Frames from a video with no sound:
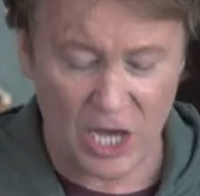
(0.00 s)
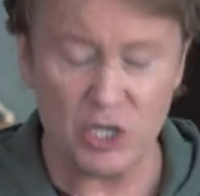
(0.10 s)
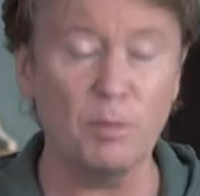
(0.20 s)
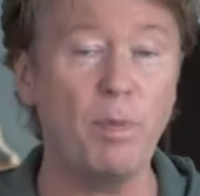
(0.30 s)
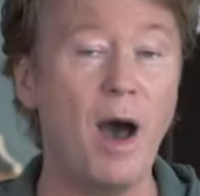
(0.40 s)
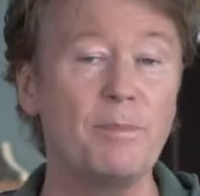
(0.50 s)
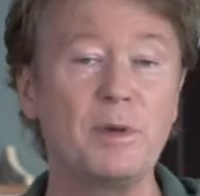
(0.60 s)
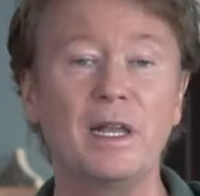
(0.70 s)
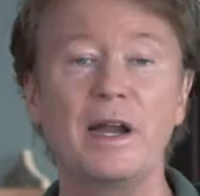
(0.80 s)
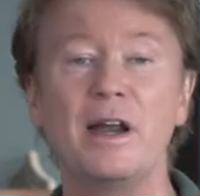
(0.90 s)
your
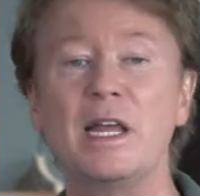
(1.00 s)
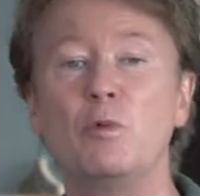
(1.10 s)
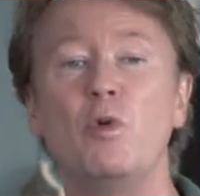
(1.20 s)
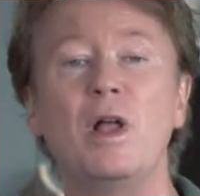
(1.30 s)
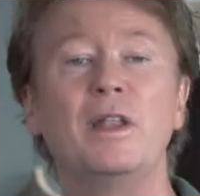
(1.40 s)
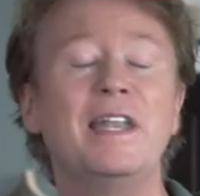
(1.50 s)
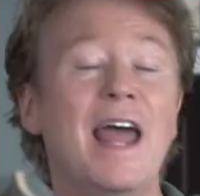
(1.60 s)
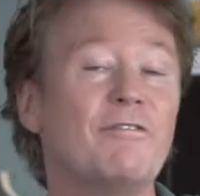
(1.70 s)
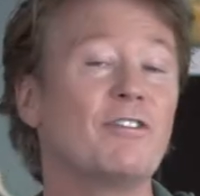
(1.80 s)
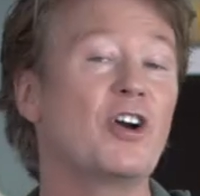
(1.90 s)
popularity will
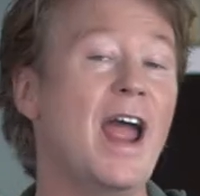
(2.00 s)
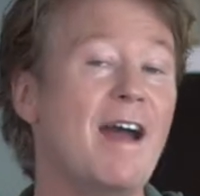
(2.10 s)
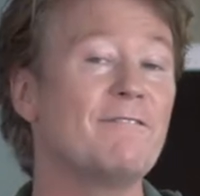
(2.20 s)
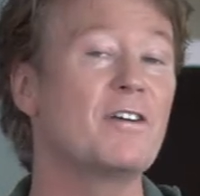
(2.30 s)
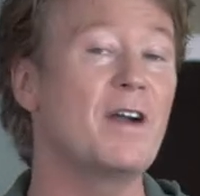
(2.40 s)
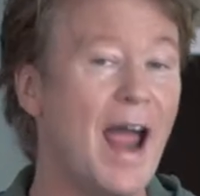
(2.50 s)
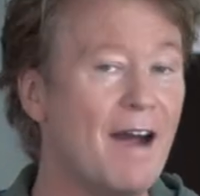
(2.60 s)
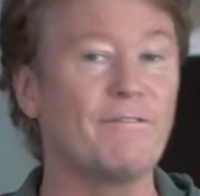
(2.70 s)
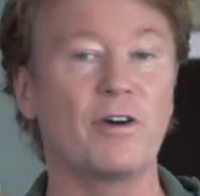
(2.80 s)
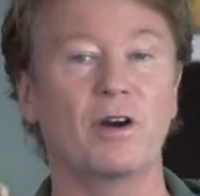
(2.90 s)
never, ever,
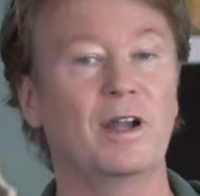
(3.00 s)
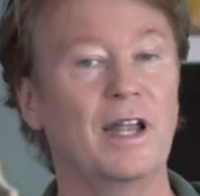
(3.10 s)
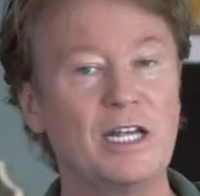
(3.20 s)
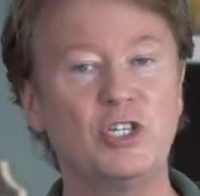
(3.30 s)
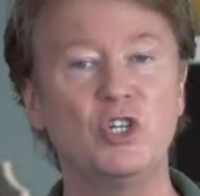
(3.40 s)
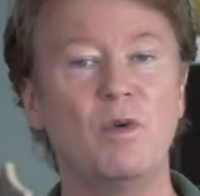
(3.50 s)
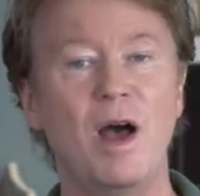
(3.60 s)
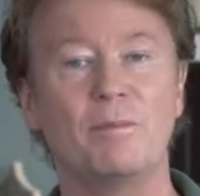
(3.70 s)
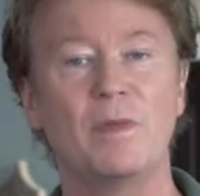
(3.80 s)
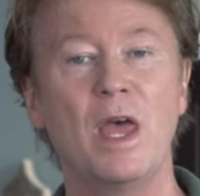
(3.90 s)
ever light you
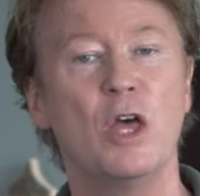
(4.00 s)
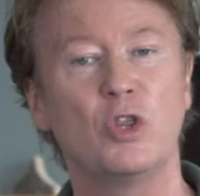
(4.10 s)
up.